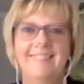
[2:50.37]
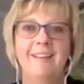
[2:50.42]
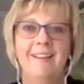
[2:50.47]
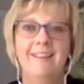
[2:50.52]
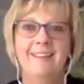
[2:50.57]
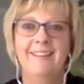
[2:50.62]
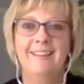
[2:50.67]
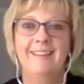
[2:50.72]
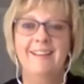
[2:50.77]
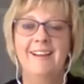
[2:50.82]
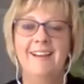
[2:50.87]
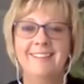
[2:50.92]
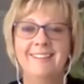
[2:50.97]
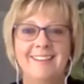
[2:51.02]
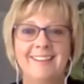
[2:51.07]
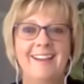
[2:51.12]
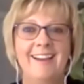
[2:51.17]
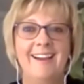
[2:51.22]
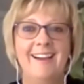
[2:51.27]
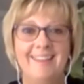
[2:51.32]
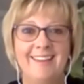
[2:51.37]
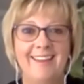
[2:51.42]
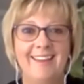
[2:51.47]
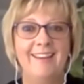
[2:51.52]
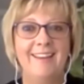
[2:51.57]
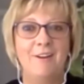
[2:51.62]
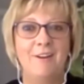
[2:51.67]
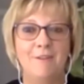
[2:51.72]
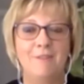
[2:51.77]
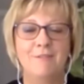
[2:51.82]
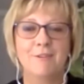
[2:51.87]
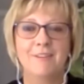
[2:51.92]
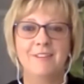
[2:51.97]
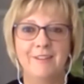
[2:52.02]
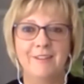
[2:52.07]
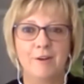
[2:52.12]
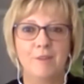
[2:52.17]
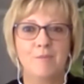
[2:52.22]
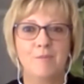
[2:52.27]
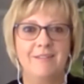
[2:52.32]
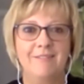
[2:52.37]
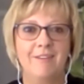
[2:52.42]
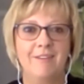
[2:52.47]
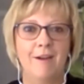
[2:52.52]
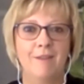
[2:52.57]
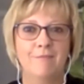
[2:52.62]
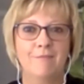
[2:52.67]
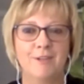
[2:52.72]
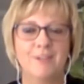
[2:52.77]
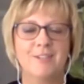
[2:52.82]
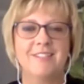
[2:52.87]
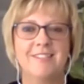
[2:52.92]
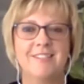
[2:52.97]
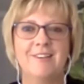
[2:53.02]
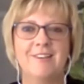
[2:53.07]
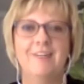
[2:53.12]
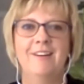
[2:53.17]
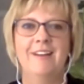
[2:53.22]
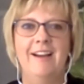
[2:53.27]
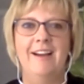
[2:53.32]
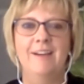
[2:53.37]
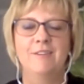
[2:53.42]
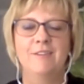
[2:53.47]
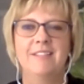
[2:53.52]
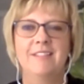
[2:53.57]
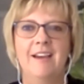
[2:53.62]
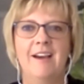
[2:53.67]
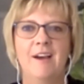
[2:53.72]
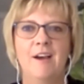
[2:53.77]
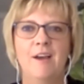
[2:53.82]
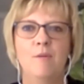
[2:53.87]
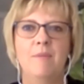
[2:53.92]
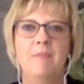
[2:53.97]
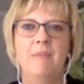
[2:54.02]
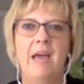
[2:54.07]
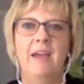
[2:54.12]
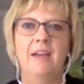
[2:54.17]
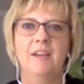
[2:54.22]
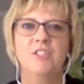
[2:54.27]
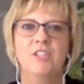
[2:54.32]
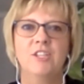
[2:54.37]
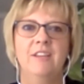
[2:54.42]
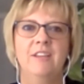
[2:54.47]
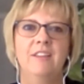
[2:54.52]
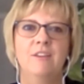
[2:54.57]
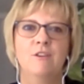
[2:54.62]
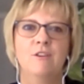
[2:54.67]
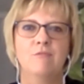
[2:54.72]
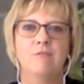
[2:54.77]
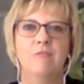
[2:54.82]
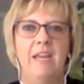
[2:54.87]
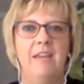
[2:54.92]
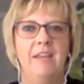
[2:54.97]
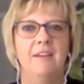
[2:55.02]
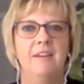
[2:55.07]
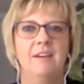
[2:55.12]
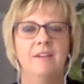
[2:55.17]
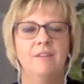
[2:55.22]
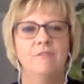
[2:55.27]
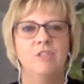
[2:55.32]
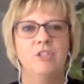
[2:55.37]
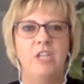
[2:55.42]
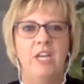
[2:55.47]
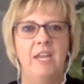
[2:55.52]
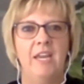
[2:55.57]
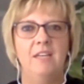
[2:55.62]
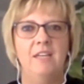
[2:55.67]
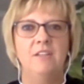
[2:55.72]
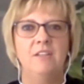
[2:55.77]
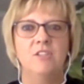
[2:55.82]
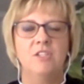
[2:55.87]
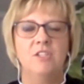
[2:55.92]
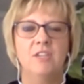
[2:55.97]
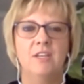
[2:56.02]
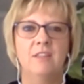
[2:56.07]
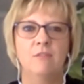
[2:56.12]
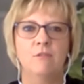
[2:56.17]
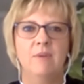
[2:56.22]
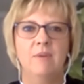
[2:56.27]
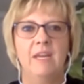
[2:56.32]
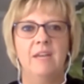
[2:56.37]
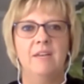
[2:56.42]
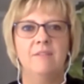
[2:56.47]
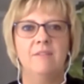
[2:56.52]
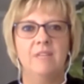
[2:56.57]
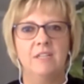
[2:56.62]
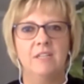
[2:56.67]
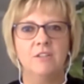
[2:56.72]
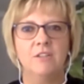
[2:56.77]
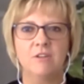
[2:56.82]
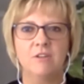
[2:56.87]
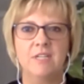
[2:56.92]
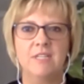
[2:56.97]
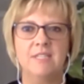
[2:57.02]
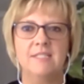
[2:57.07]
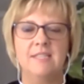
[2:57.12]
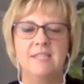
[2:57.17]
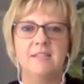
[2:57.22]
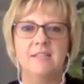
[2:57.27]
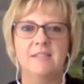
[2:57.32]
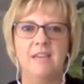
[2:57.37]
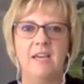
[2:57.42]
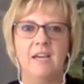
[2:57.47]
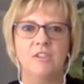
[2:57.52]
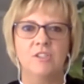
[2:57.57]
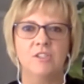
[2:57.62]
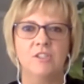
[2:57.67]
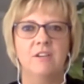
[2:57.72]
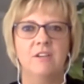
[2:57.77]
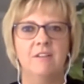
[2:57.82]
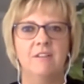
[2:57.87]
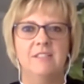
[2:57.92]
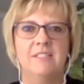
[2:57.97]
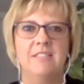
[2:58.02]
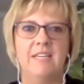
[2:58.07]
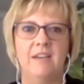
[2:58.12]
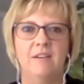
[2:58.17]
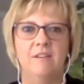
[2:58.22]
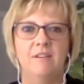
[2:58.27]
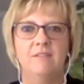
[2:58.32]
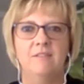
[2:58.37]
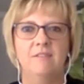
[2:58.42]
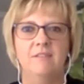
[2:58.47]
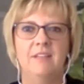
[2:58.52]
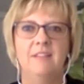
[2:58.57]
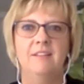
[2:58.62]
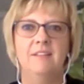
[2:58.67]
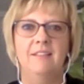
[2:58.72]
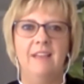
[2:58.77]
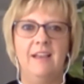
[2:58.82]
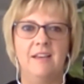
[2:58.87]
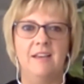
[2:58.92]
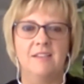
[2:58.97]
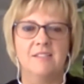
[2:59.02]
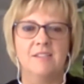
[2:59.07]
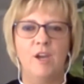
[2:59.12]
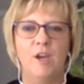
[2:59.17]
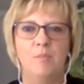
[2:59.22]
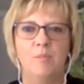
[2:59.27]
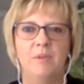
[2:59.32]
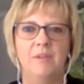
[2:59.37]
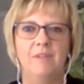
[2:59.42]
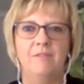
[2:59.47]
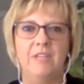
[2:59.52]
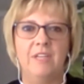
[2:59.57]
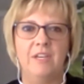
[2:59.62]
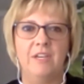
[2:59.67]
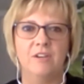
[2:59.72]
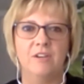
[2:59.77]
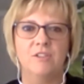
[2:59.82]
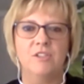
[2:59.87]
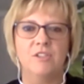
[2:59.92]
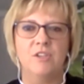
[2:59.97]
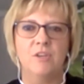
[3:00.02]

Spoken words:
Well, luckily, I can offer a little bit of comfort to start out. Actually, the rate of change and the rate of increase has actually gone down in the last couple of years.